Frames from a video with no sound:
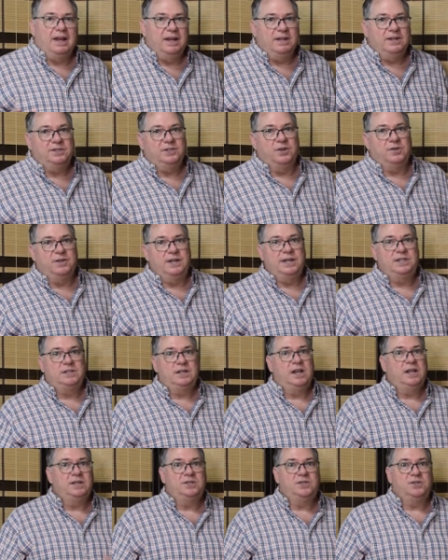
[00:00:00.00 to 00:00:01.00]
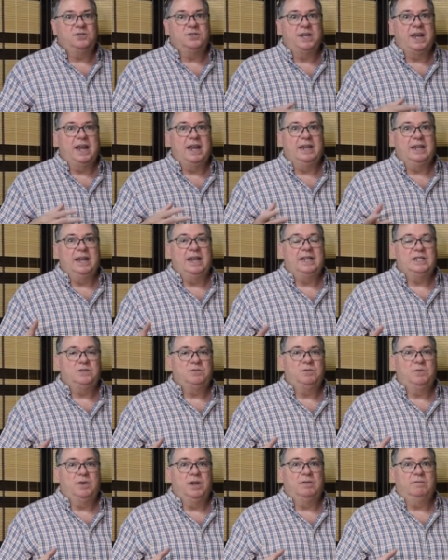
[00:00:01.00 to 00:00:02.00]
So these clusters can't last
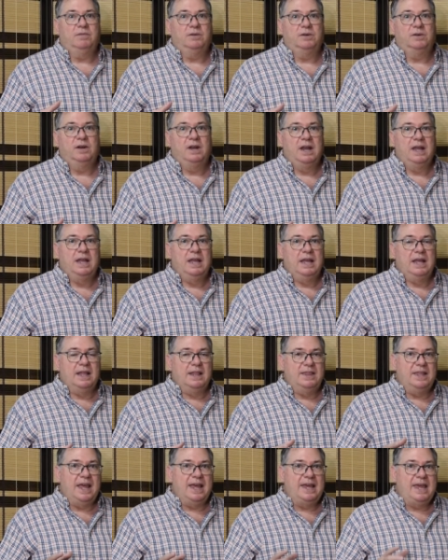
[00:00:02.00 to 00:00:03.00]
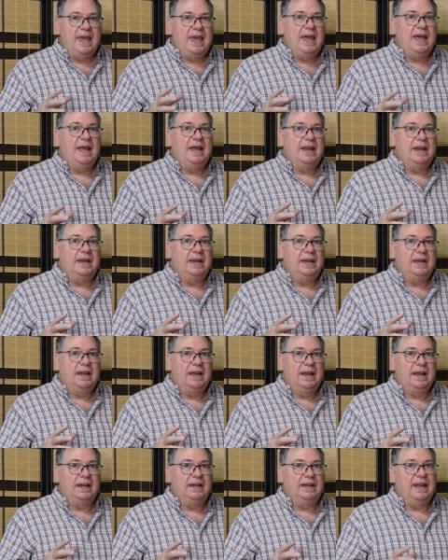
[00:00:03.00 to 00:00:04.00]
forever. They can
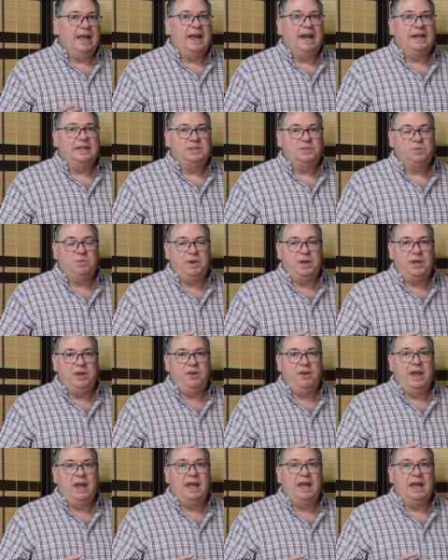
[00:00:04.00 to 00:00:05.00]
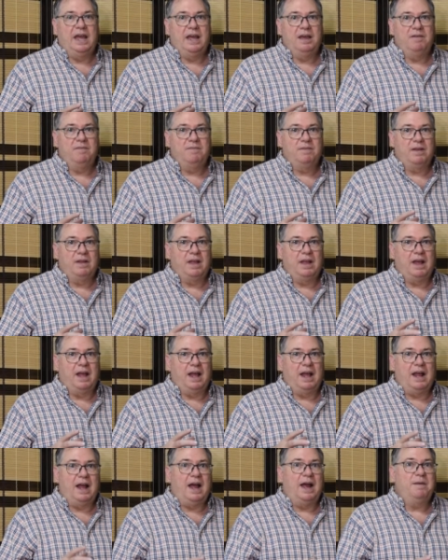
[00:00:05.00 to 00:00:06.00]
last when you have
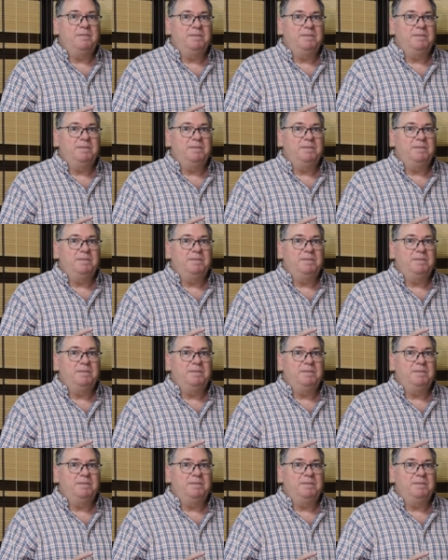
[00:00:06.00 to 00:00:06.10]
a high